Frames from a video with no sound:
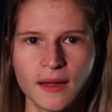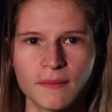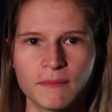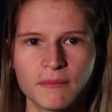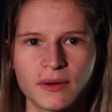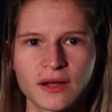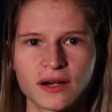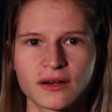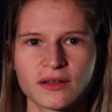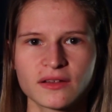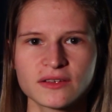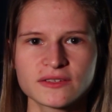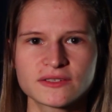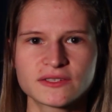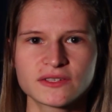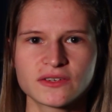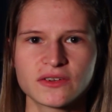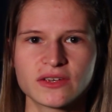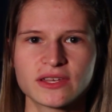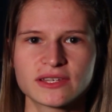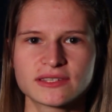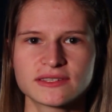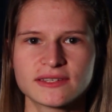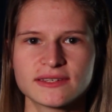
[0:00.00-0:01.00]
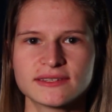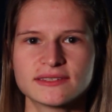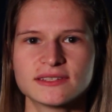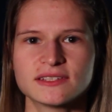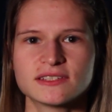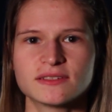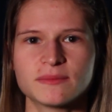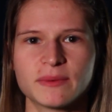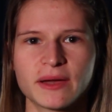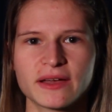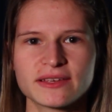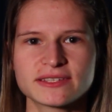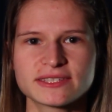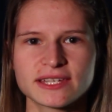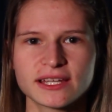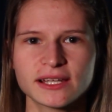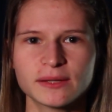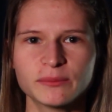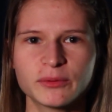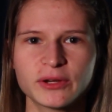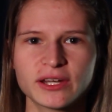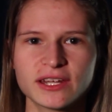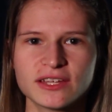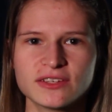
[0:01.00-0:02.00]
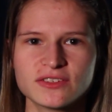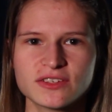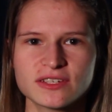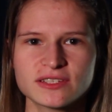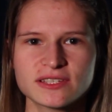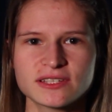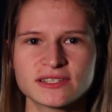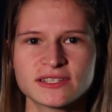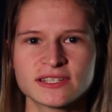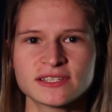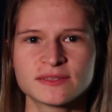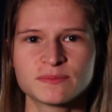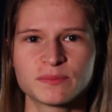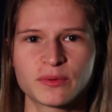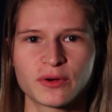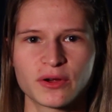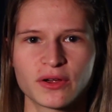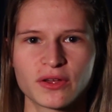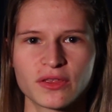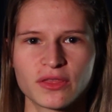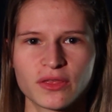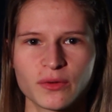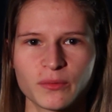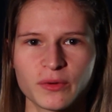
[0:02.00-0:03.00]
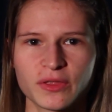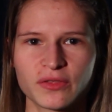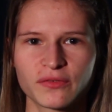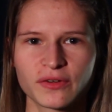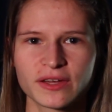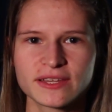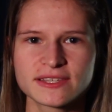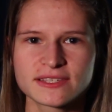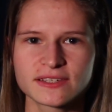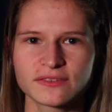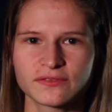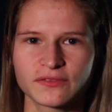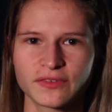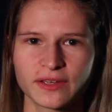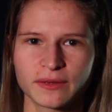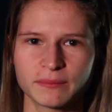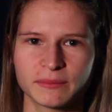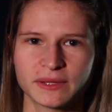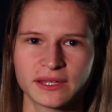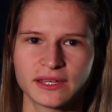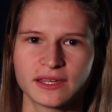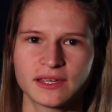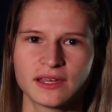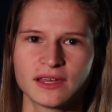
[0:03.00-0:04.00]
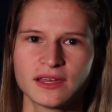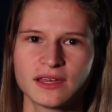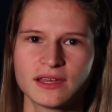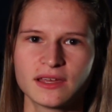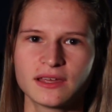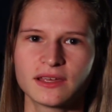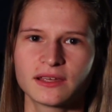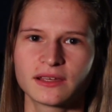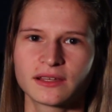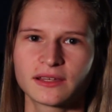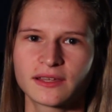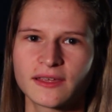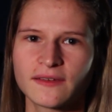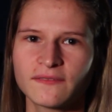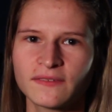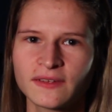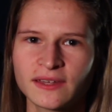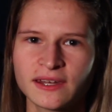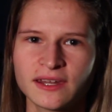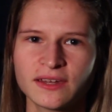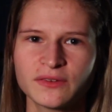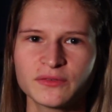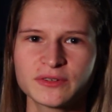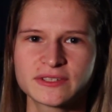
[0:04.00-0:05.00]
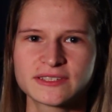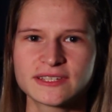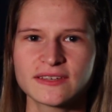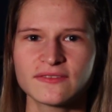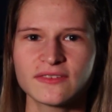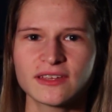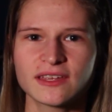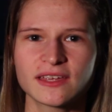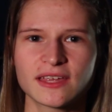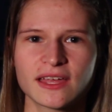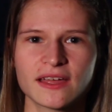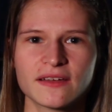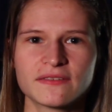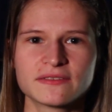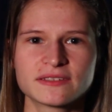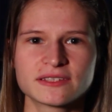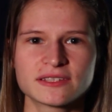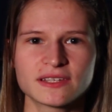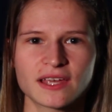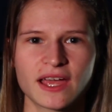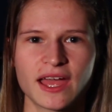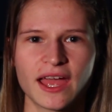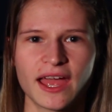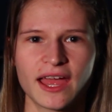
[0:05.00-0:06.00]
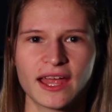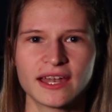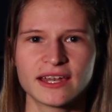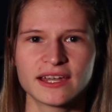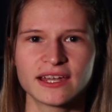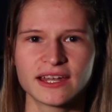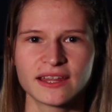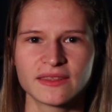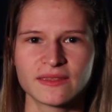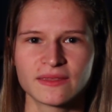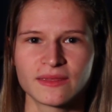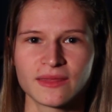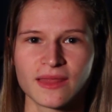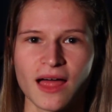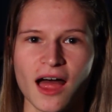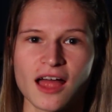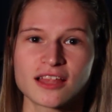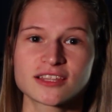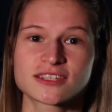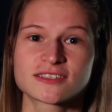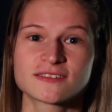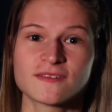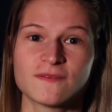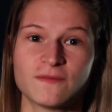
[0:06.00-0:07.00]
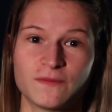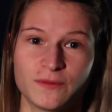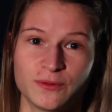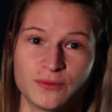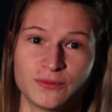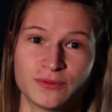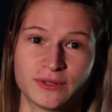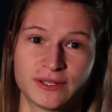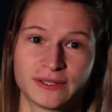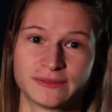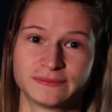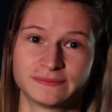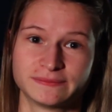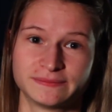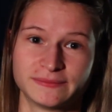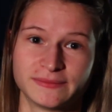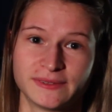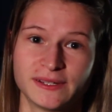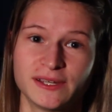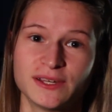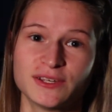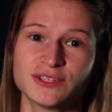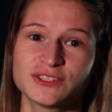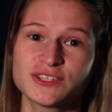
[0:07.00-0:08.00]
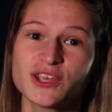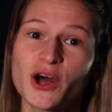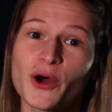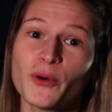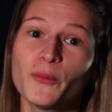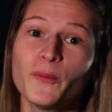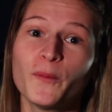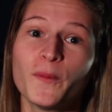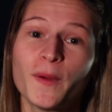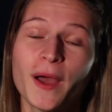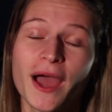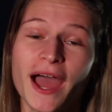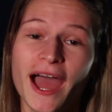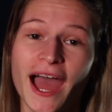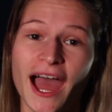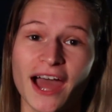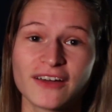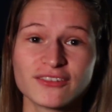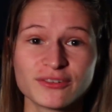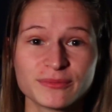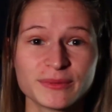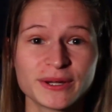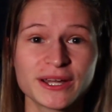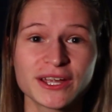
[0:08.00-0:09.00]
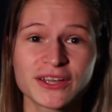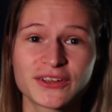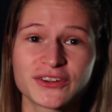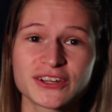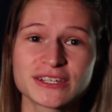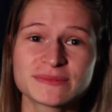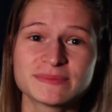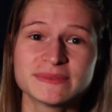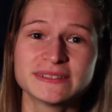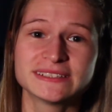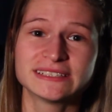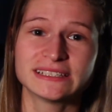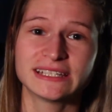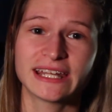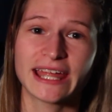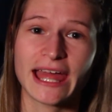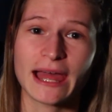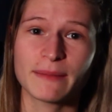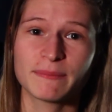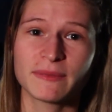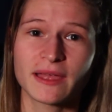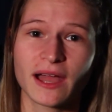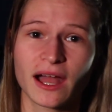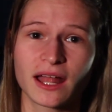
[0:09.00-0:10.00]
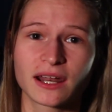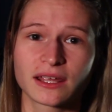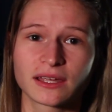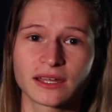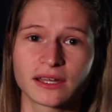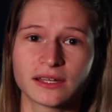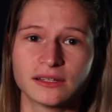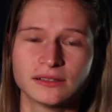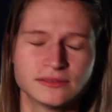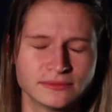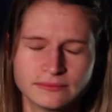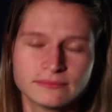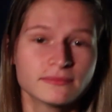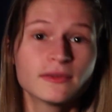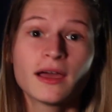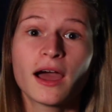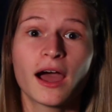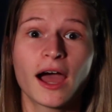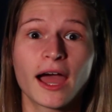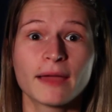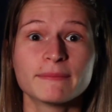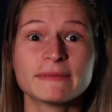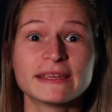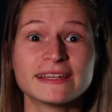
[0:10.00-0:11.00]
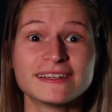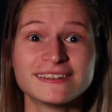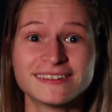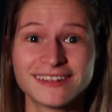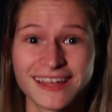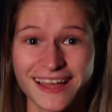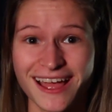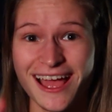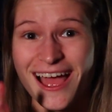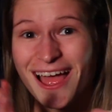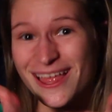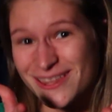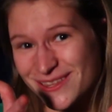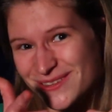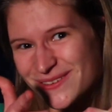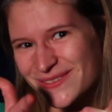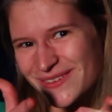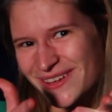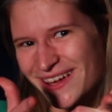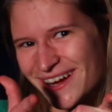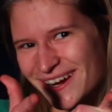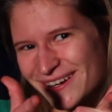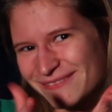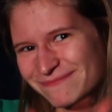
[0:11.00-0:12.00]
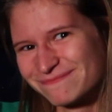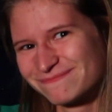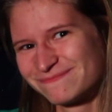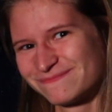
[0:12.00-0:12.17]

But in all seriousness, it's about celebrating Jesus' birth with friends and family, giving and receiving gifts, and eating lots of food. So, have a Merry Christmas and a Happy Hanukkah. I mean, New Year.